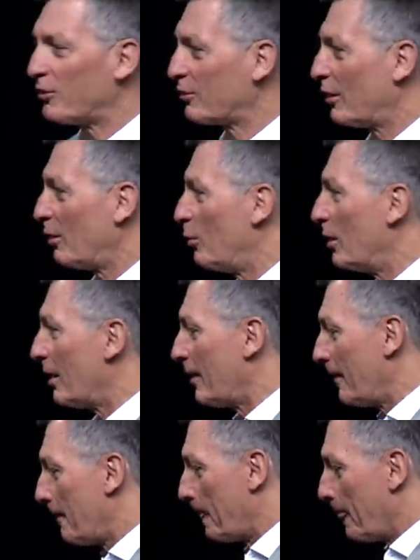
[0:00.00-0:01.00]
going to work.
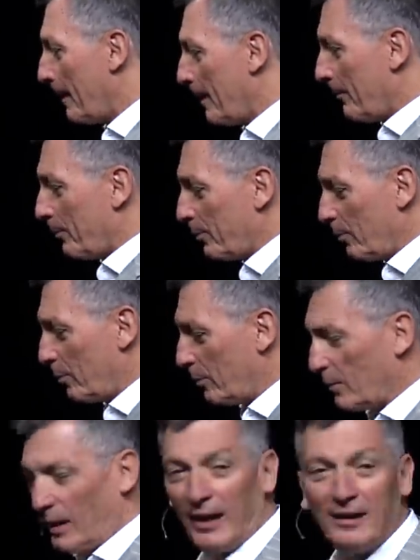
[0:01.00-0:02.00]

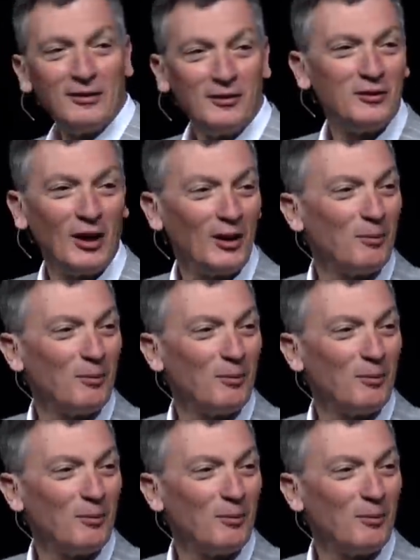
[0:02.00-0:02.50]
I didn't tell him,